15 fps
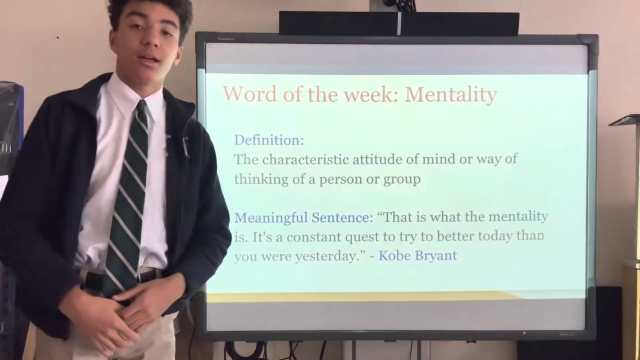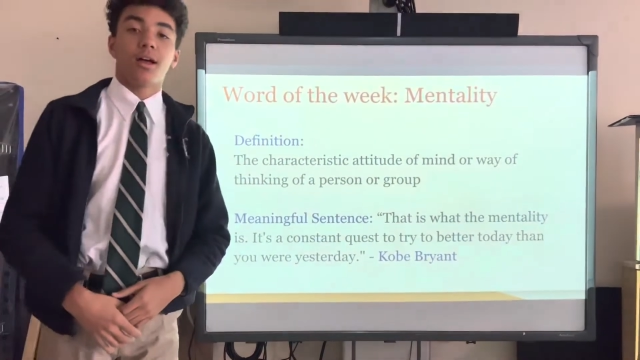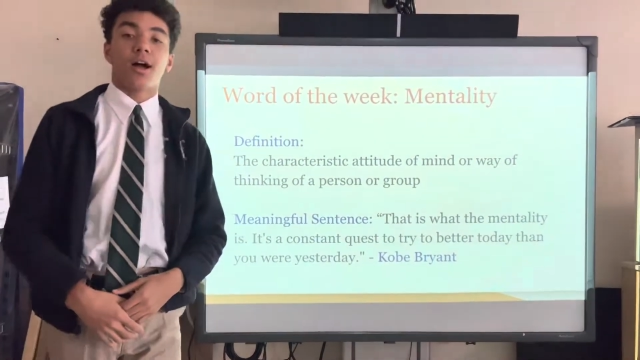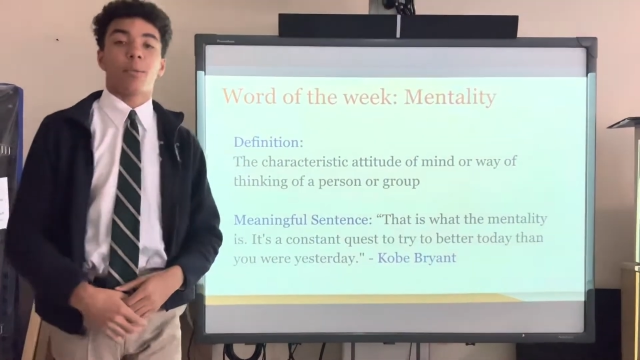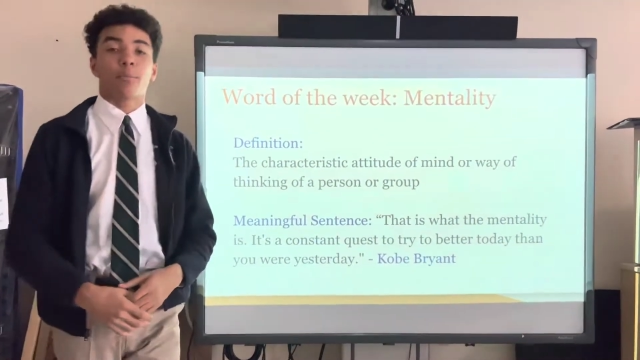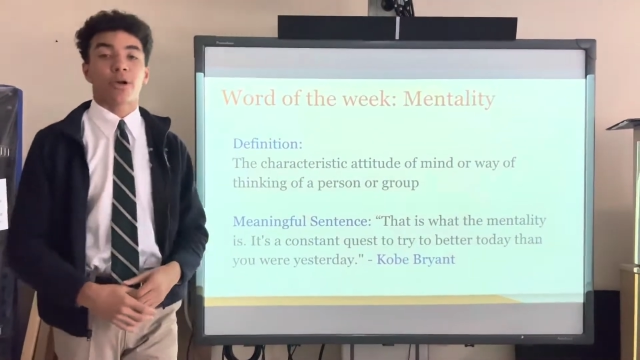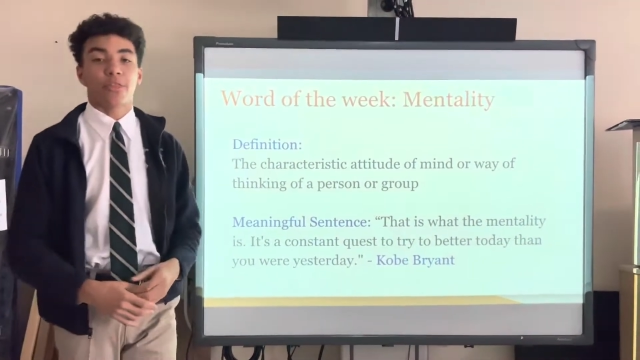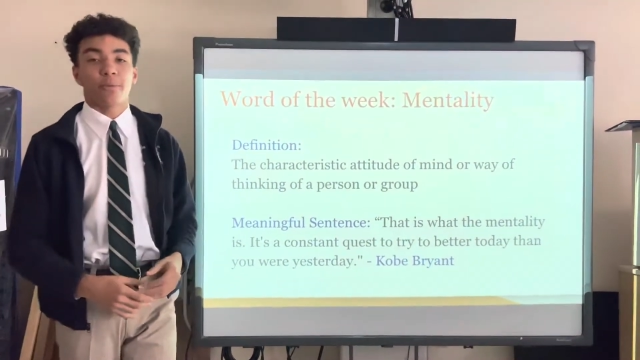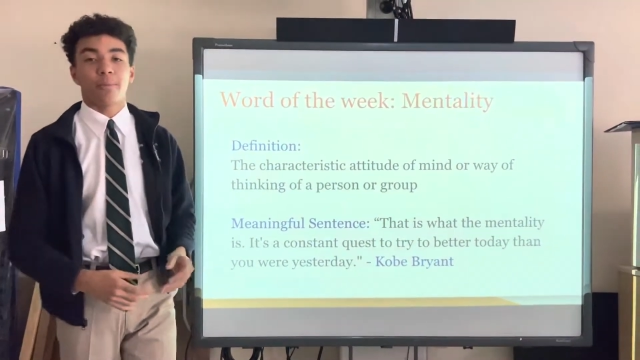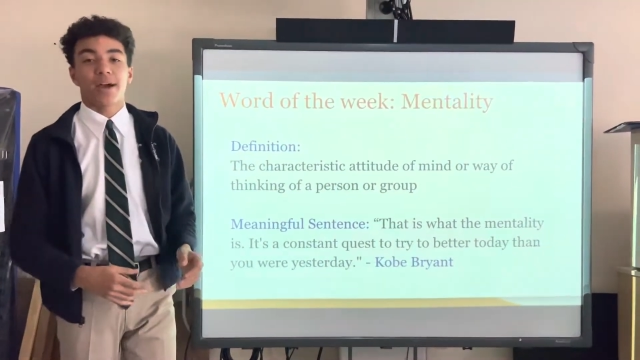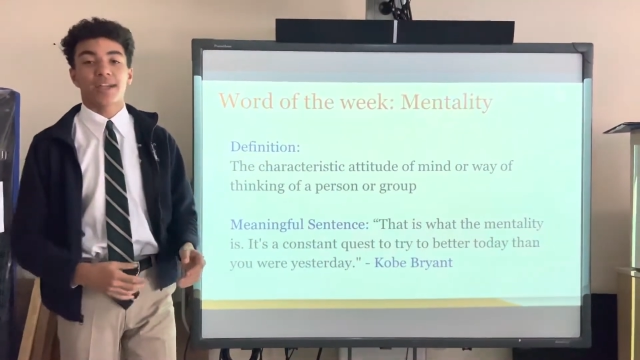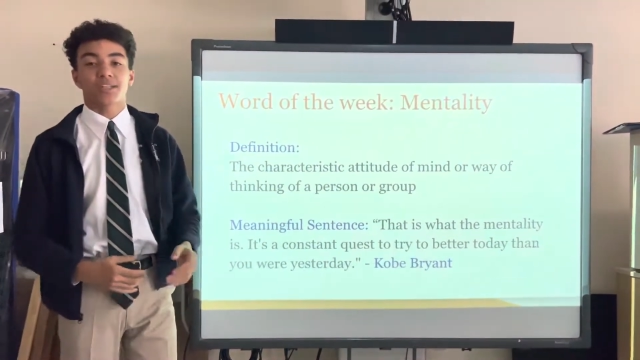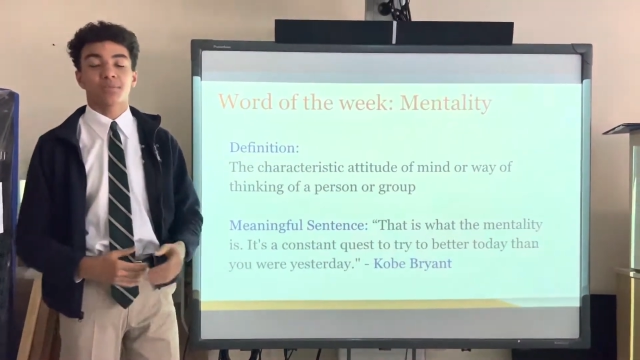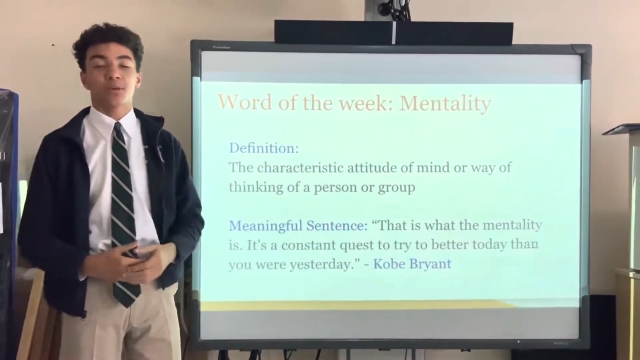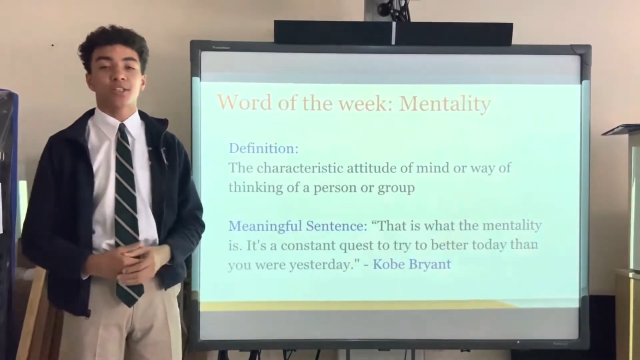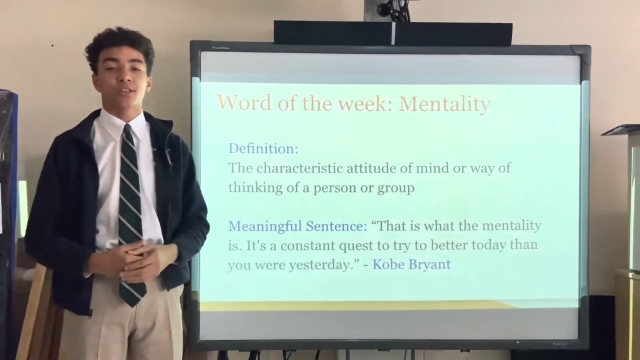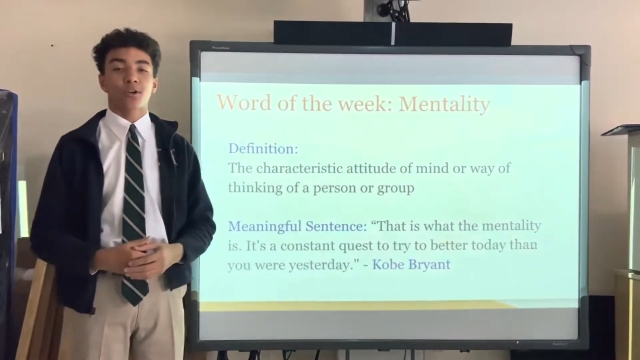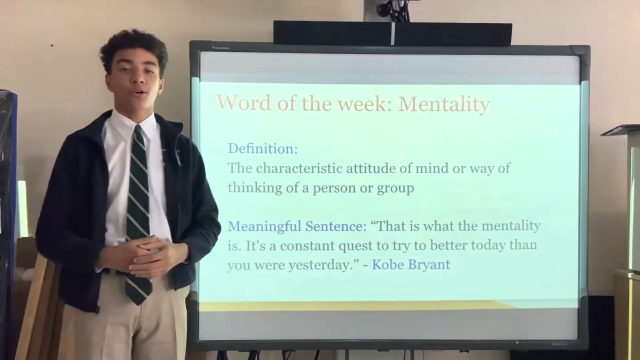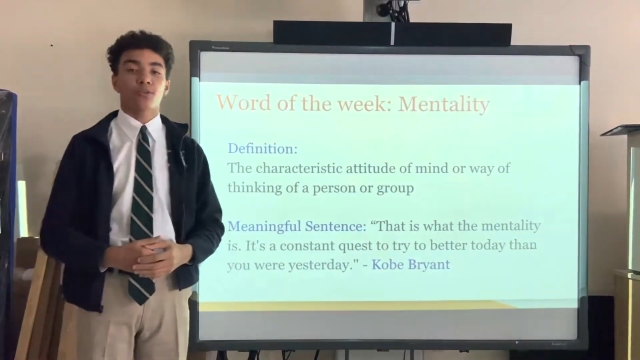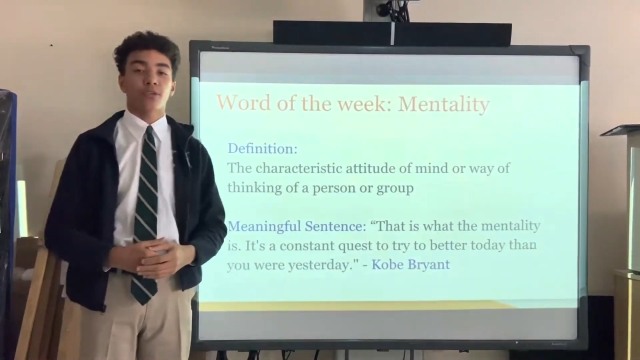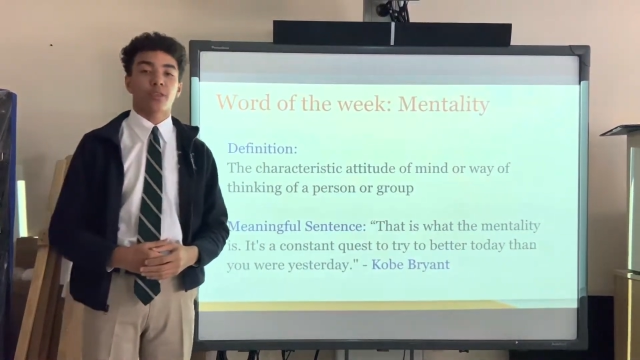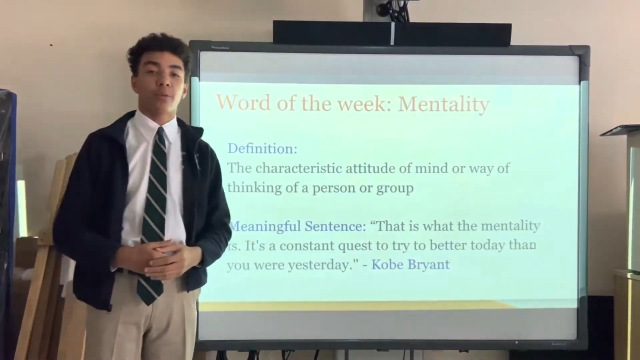I'm Brother Maddox
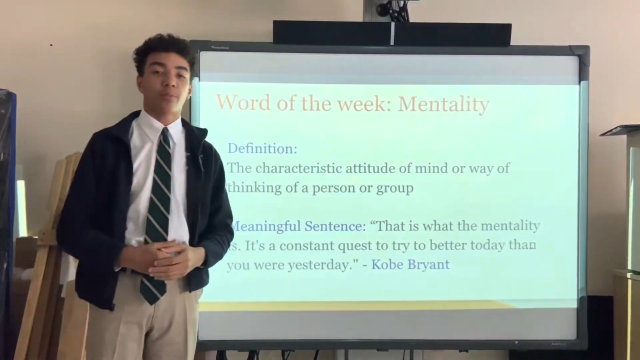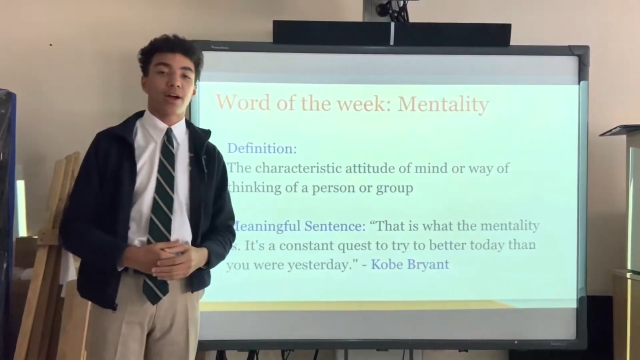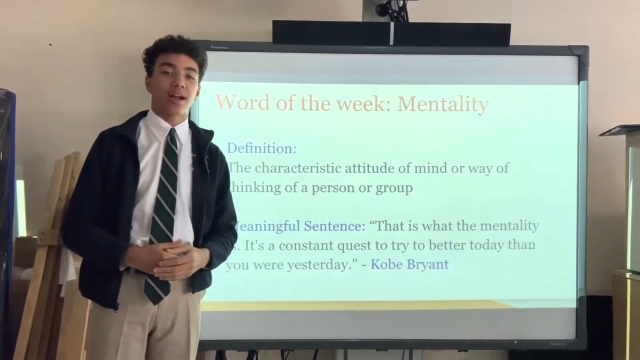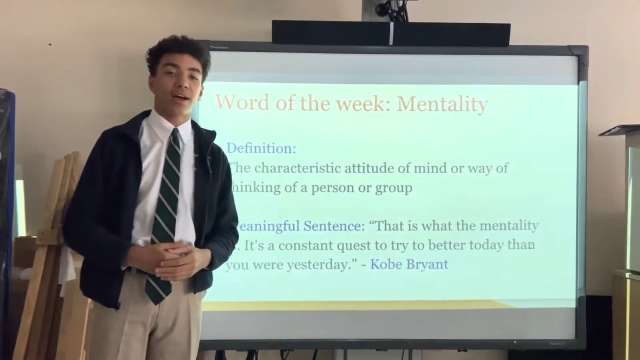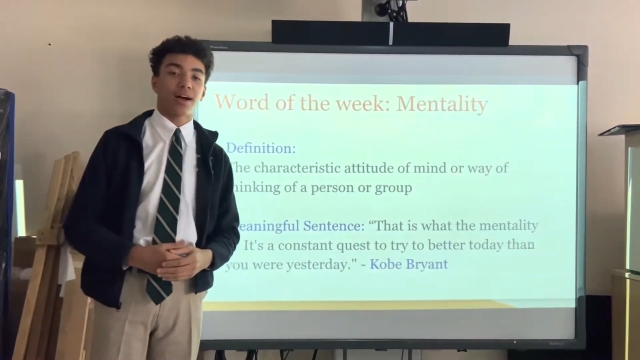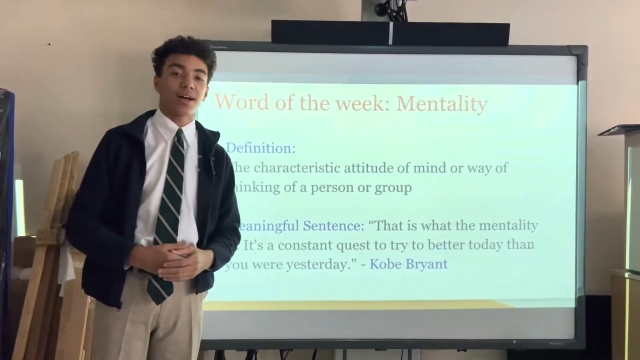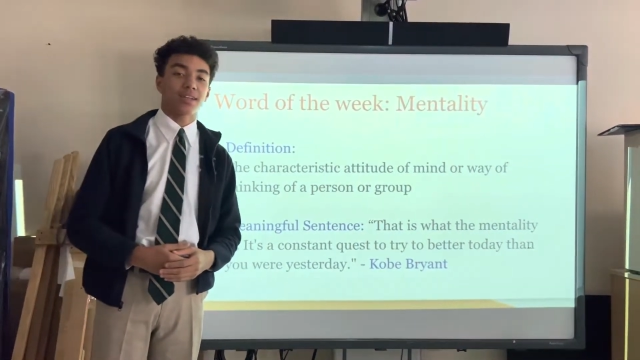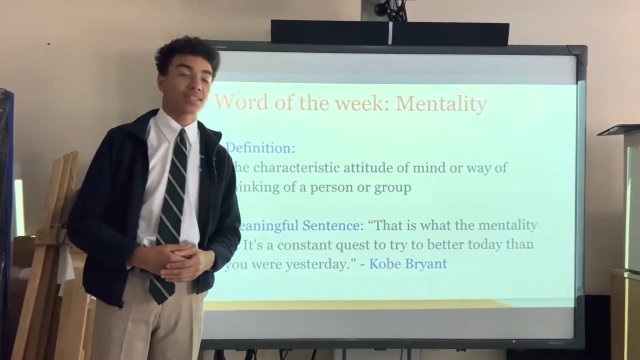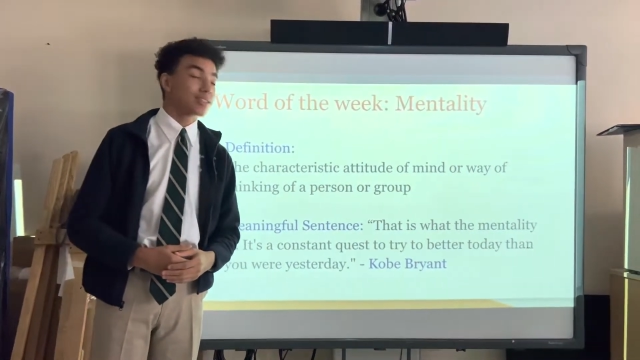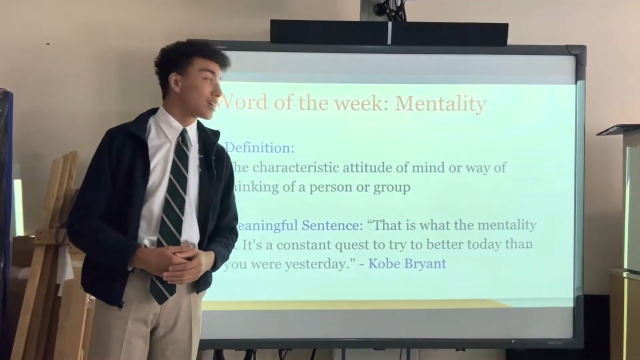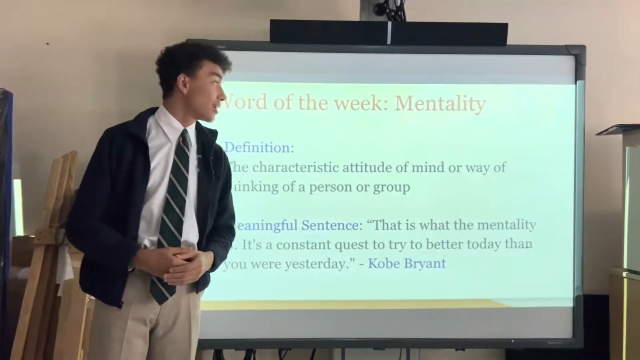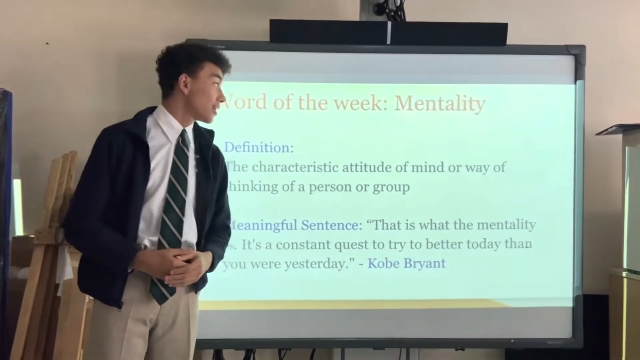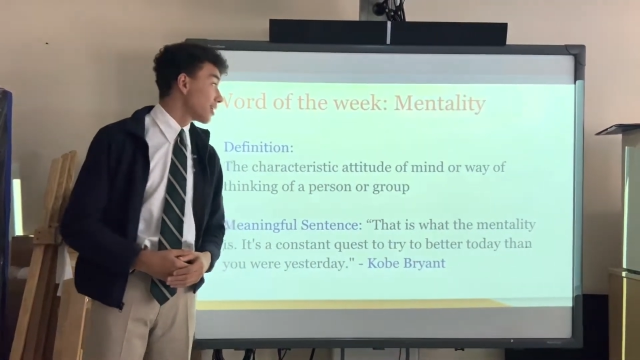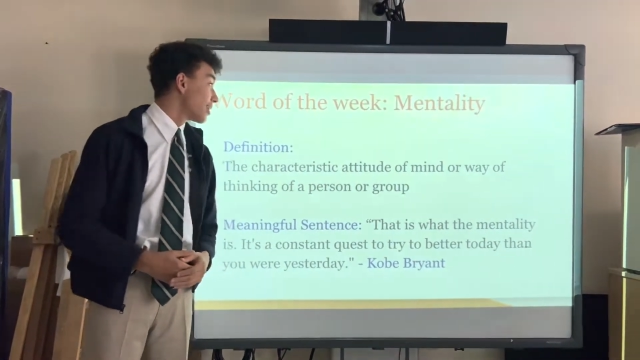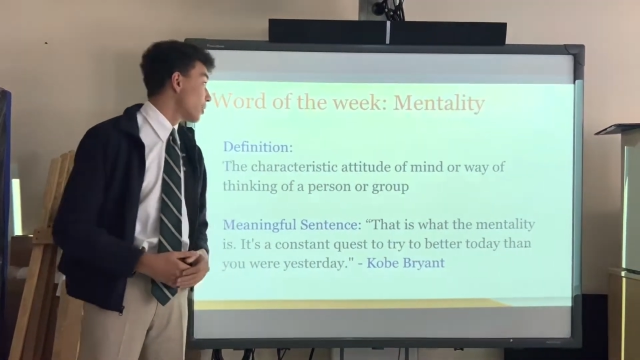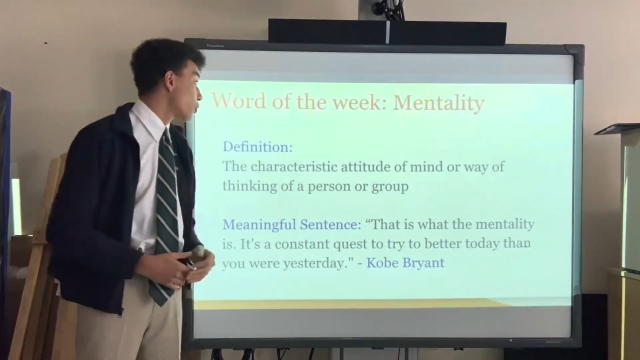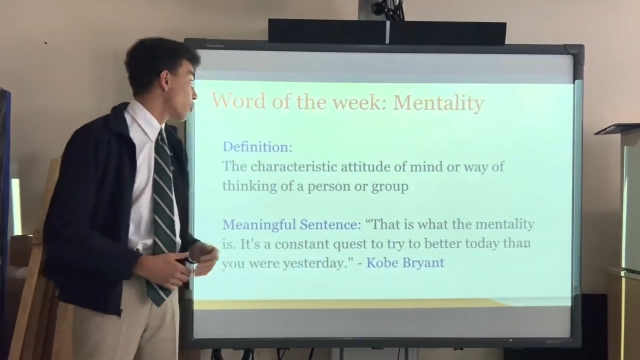Musgrove from the Pride of Einstein, and I